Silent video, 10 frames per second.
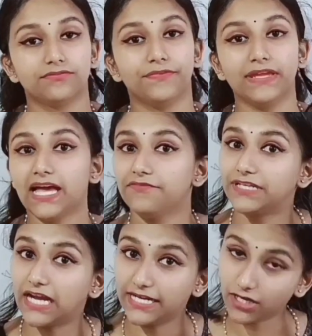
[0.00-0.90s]
we have
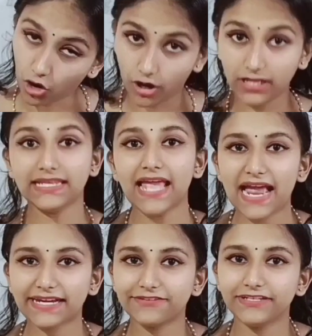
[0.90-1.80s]
done all the
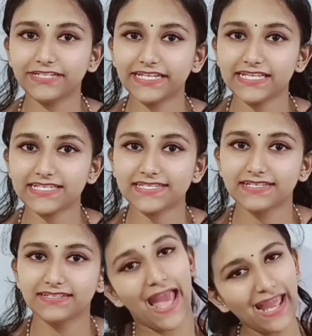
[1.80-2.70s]
activities,
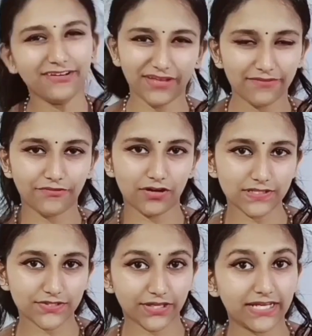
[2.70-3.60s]
and we have
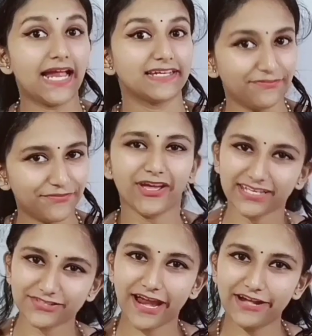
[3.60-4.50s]
also collected few
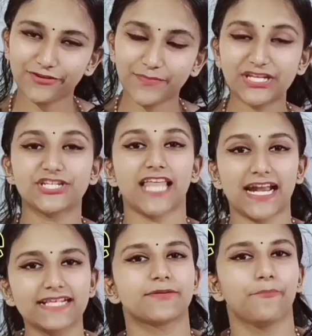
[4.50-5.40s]
extra information
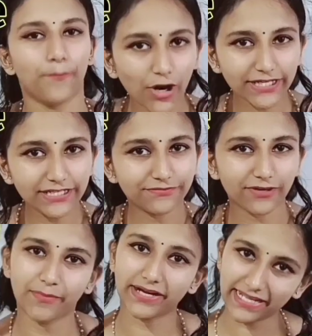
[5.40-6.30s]
that is important
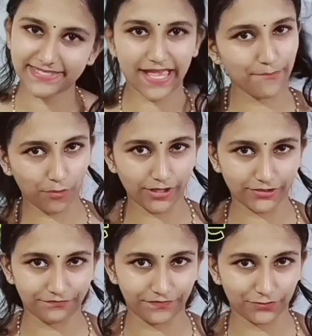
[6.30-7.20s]
from our exam point
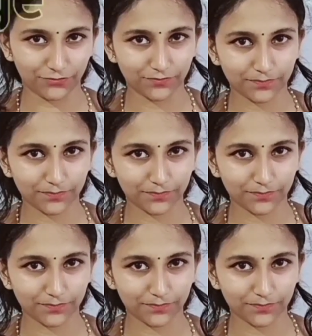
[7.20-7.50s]
of view.